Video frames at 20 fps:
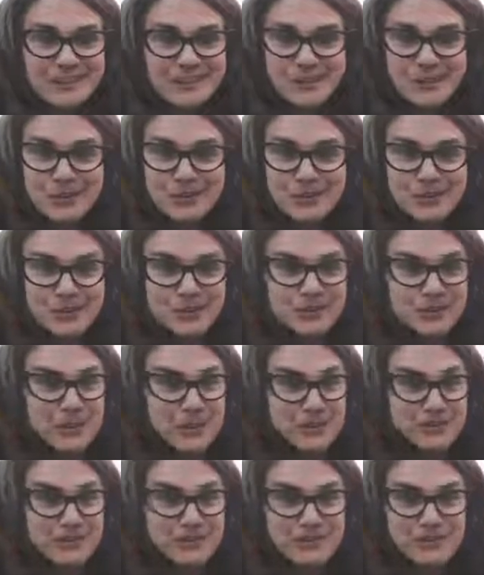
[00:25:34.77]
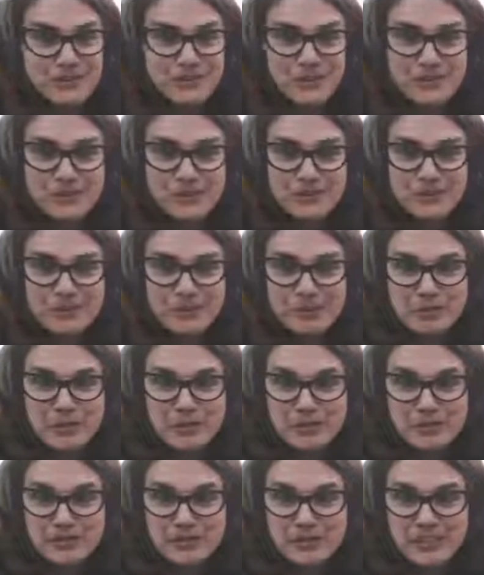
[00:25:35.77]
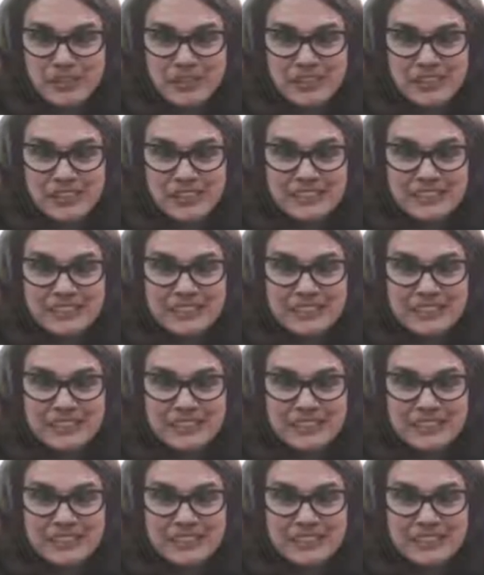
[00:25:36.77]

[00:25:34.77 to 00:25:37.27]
So those hearts in the windows are beautiful.